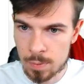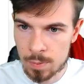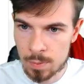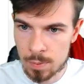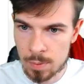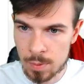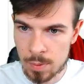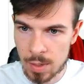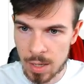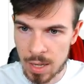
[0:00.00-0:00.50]

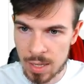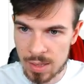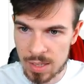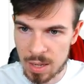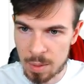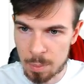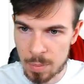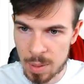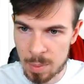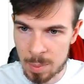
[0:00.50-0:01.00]
And then
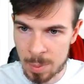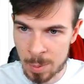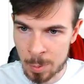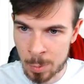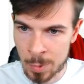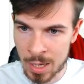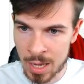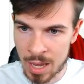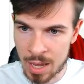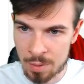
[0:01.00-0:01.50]
maybe we
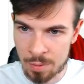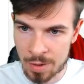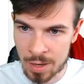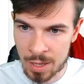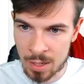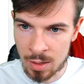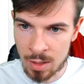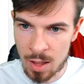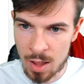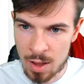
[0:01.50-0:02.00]
have a
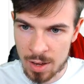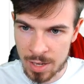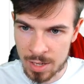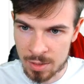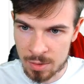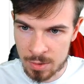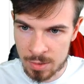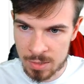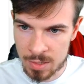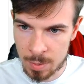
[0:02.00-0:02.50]
login or
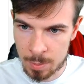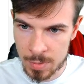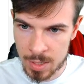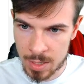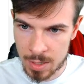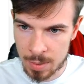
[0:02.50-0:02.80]
something.